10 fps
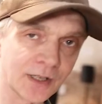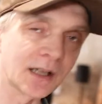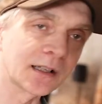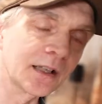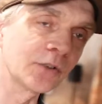
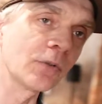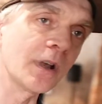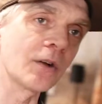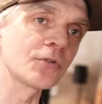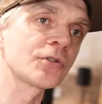directly into the
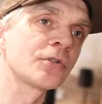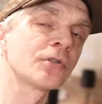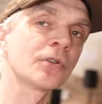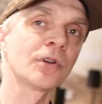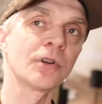house.
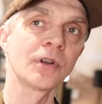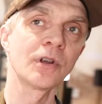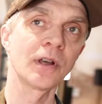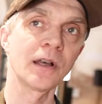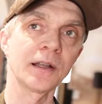
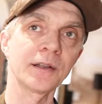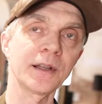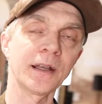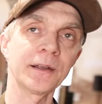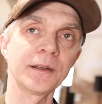And
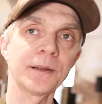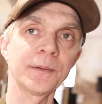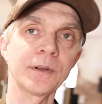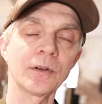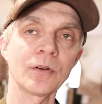then
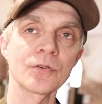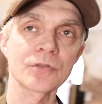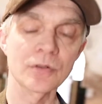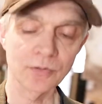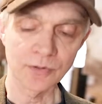and
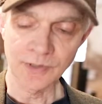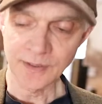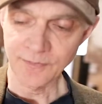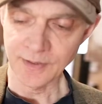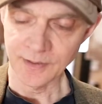also you
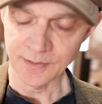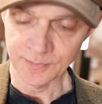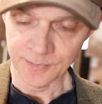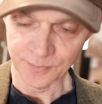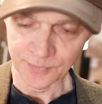live
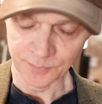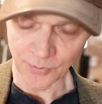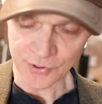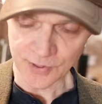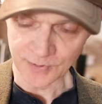in
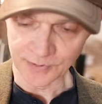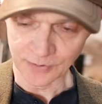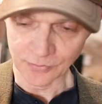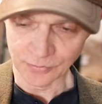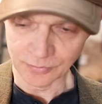
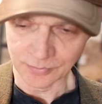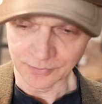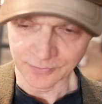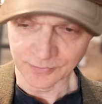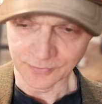proximity
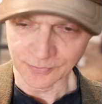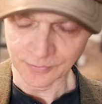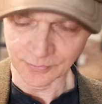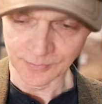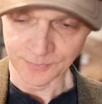to
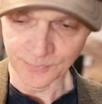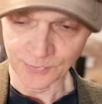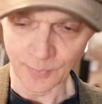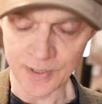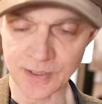
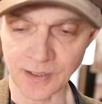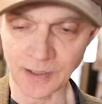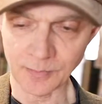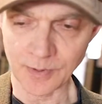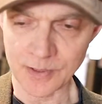domestic
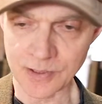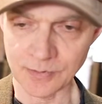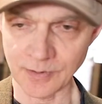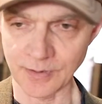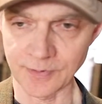animals.
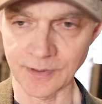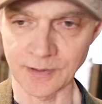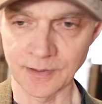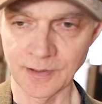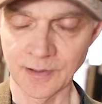You have
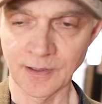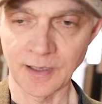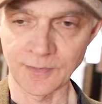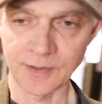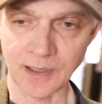
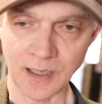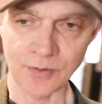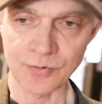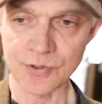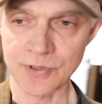the
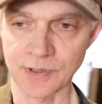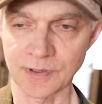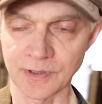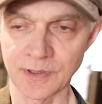cows and